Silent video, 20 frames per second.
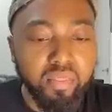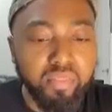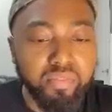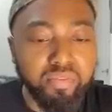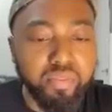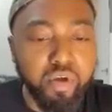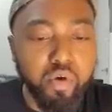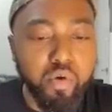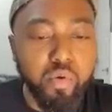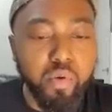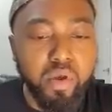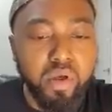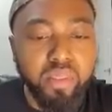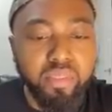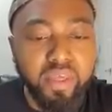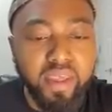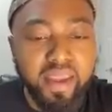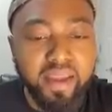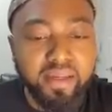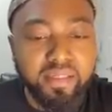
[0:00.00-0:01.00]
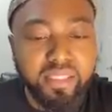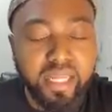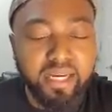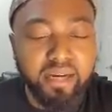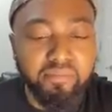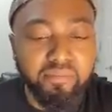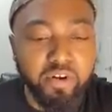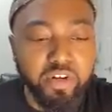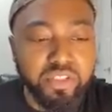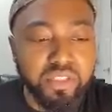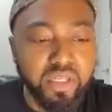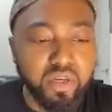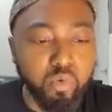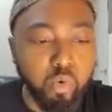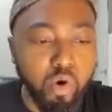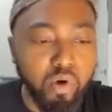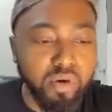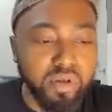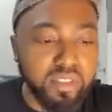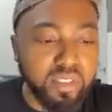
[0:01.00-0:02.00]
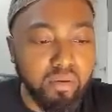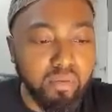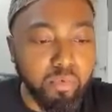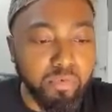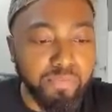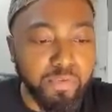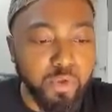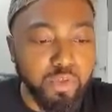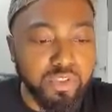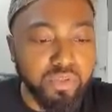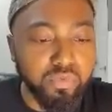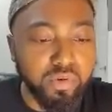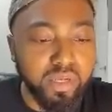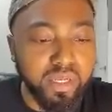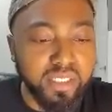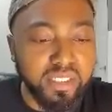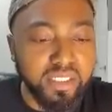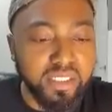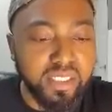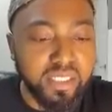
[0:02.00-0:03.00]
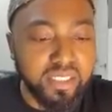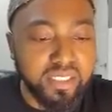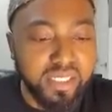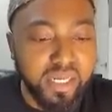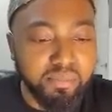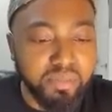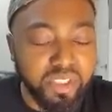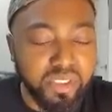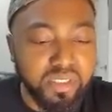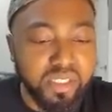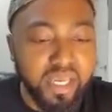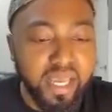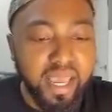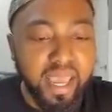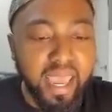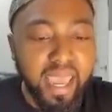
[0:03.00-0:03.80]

through things like diversity quotas, refusing religious exemptions,